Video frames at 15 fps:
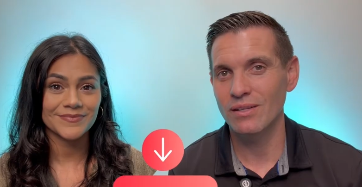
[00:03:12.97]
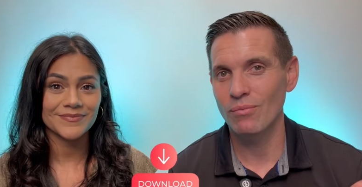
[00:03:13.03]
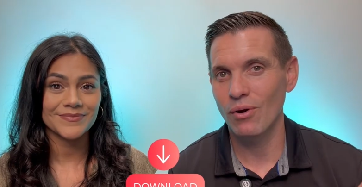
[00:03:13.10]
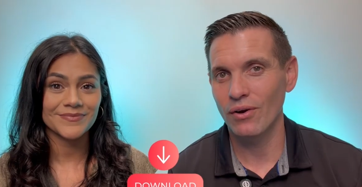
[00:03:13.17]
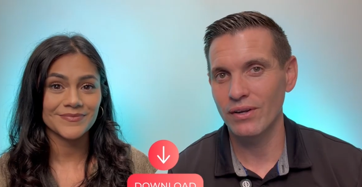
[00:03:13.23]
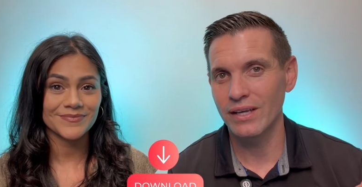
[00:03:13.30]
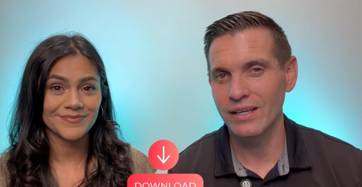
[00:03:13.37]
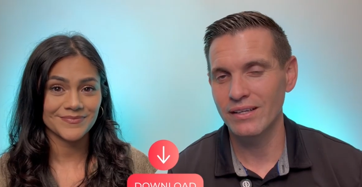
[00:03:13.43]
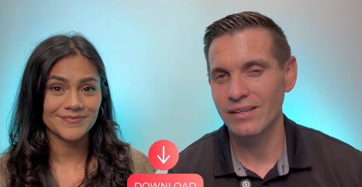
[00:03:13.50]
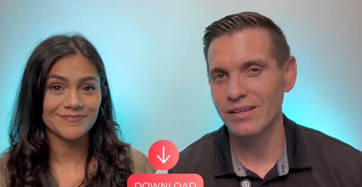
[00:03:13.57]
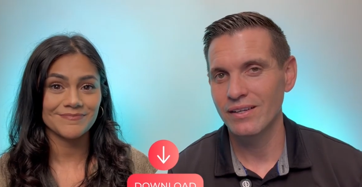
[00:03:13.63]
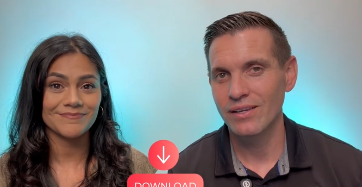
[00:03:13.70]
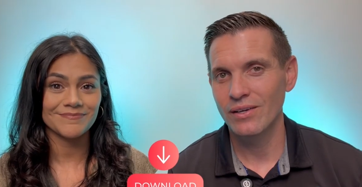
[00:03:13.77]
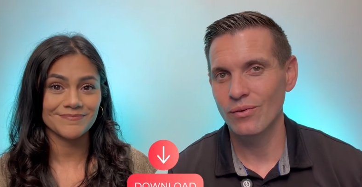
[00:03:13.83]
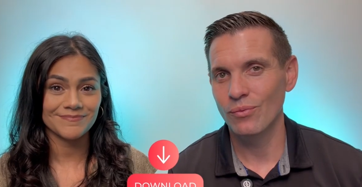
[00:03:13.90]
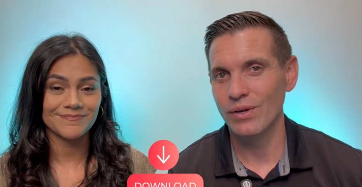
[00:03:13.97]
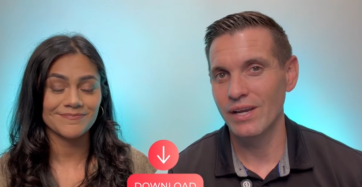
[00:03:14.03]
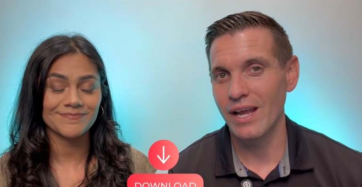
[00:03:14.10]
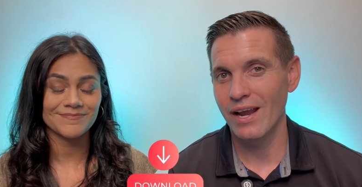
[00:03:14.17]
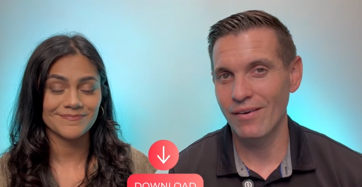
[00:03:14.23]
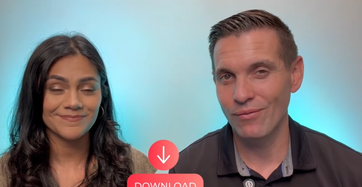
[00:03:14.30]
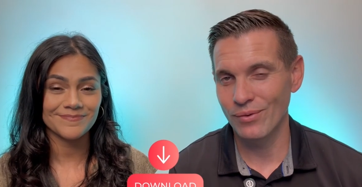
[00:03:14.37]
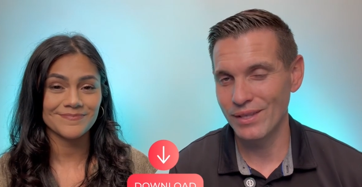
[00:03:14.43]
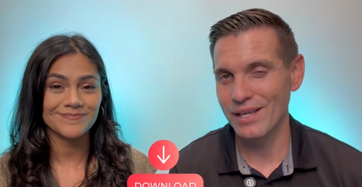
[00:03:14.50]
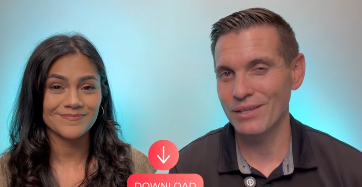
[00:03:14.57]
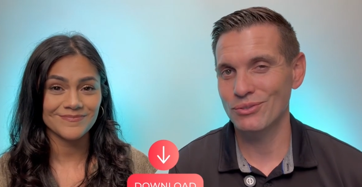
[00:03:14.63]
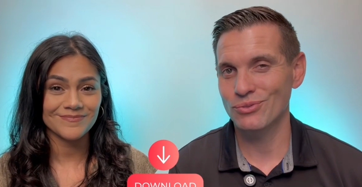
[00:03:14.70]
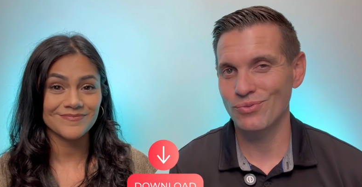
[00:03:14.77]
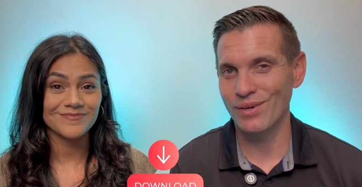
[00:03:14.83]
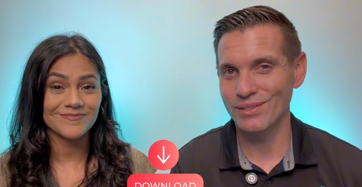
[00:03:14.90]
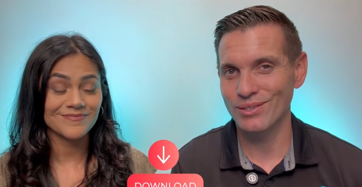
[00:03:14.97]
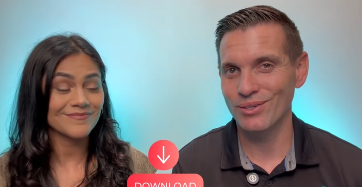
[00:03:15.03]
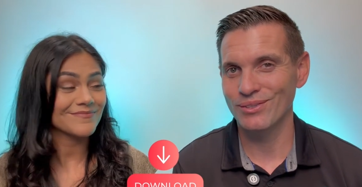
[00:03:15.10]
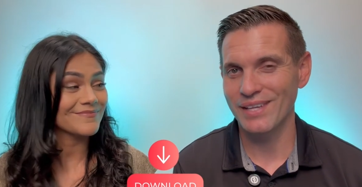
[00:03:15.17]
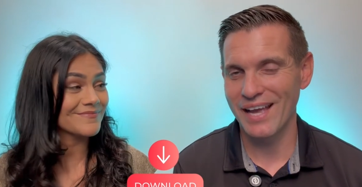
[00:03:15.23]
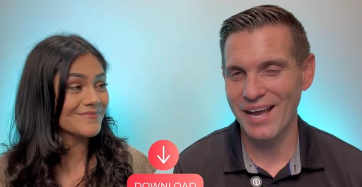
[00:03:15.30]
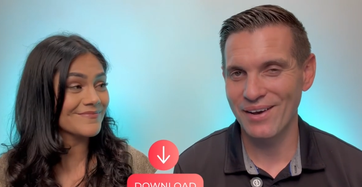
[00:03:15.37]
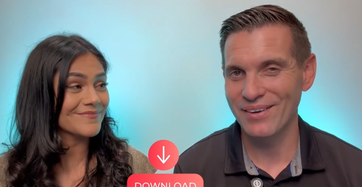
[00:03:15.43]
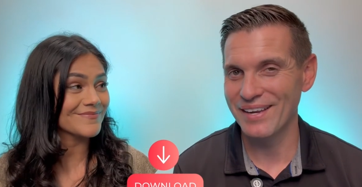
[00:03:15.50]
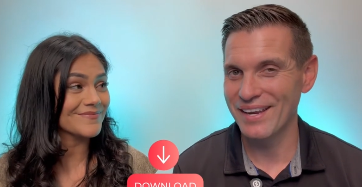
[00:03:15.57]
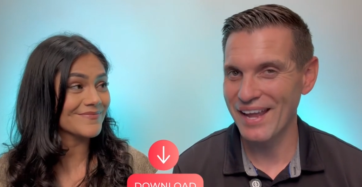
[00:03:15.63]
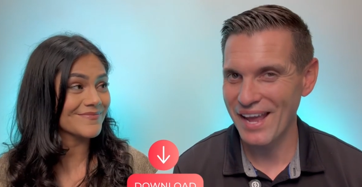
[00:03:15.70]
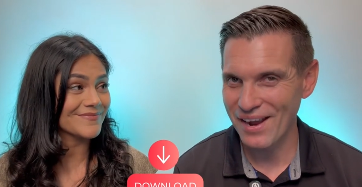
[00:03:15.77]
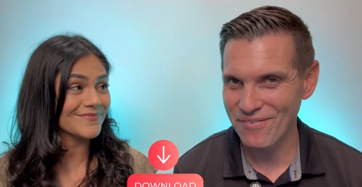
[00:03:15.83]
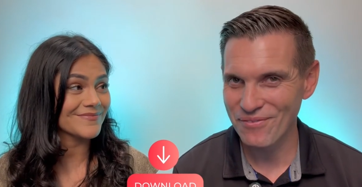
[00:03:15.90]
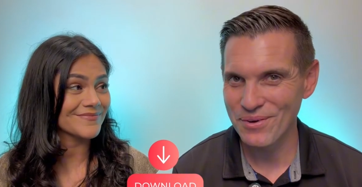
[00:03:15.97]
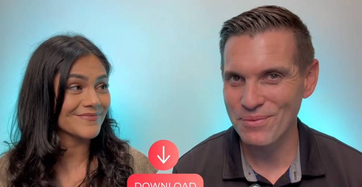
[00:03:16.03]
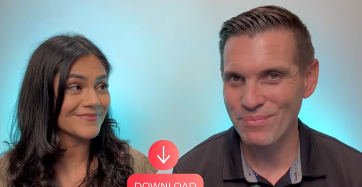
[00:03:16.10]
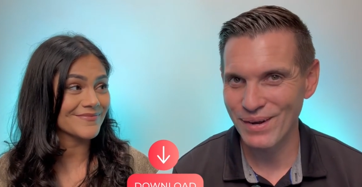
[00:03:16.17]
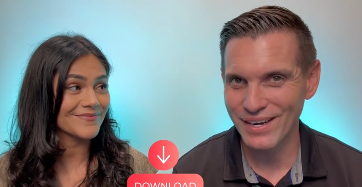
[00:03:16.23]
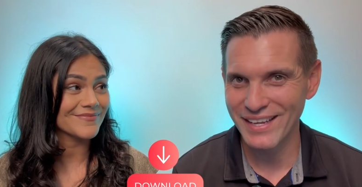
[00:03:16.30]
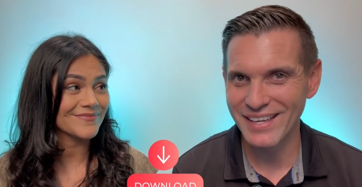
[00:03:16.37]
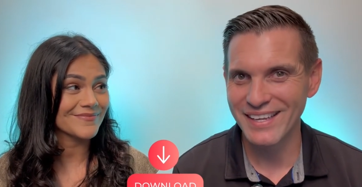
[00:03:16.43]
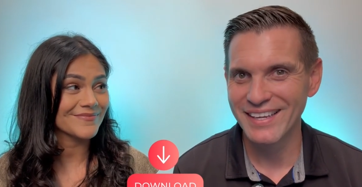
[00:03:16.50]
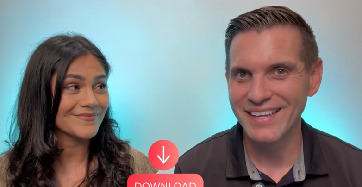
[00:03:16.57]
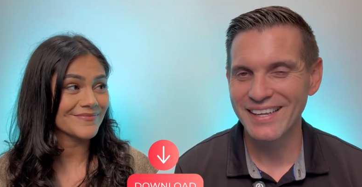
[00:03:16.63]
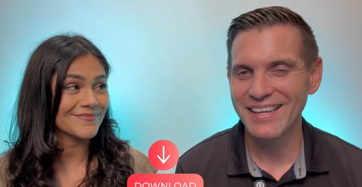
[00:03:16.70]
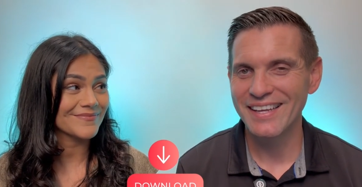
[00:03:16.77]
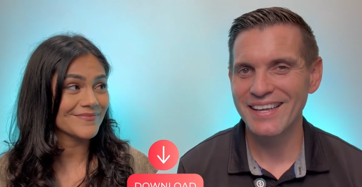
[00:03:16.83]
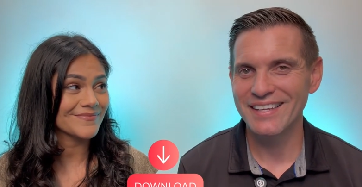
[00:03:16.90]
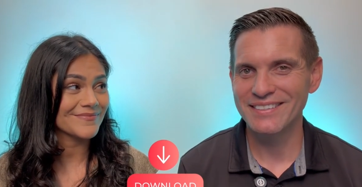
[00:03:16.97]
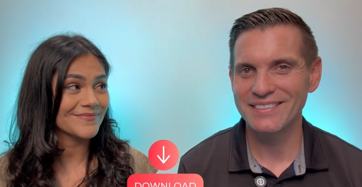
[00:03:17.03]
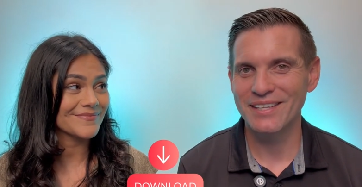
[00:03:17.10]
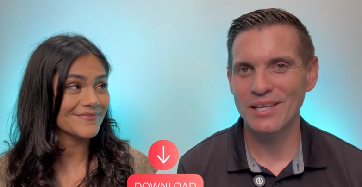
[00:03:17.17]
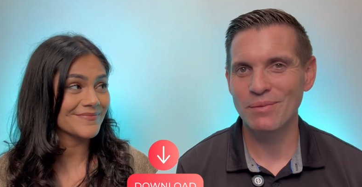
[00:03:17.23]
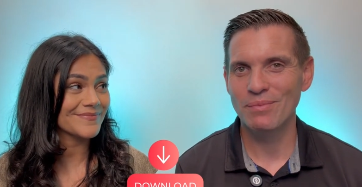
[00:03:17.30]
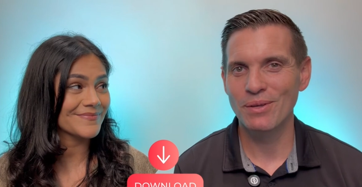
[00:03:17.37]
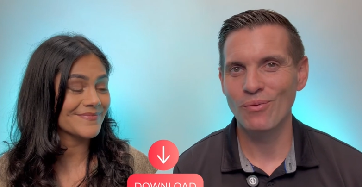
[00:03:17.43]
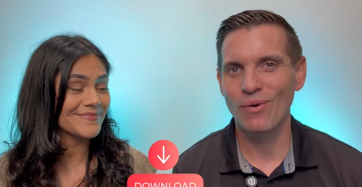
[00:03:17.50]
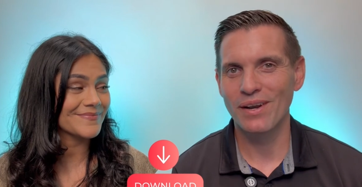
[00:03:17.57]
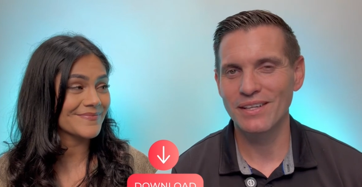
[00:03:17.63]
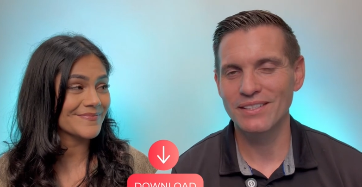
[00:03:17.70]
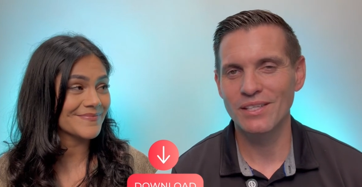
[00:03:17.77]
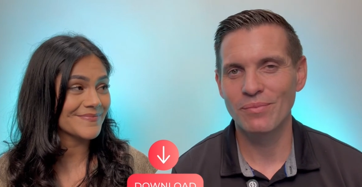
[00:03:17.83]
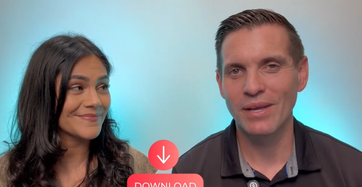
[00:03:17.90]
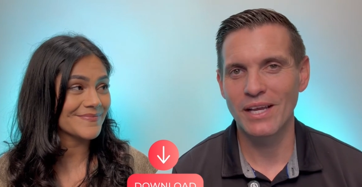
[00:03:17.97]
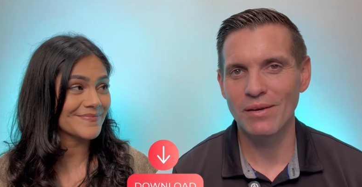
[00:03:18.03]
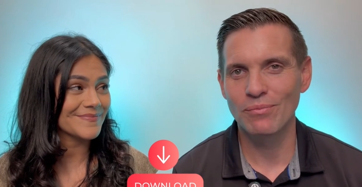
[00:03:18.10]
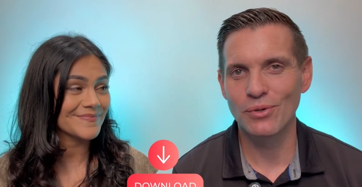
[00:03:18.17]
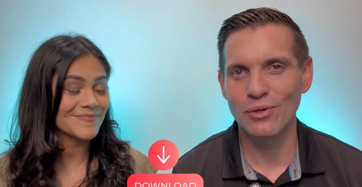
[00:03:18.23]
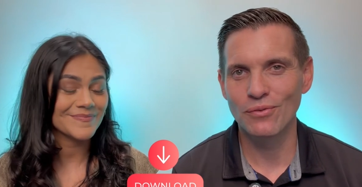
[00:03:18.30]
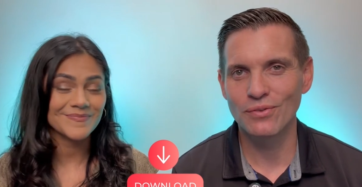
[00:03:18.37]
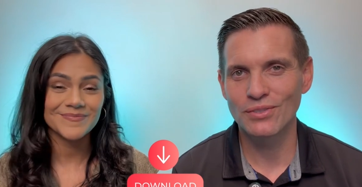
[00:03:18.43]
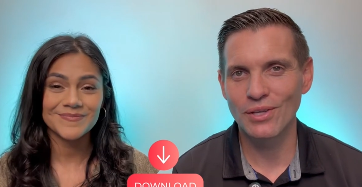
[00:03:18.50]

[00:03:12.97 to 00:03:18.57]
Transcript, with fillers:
Speaker 1: the market when, when the interest rates go down and everybody is going to be wanting to make a move.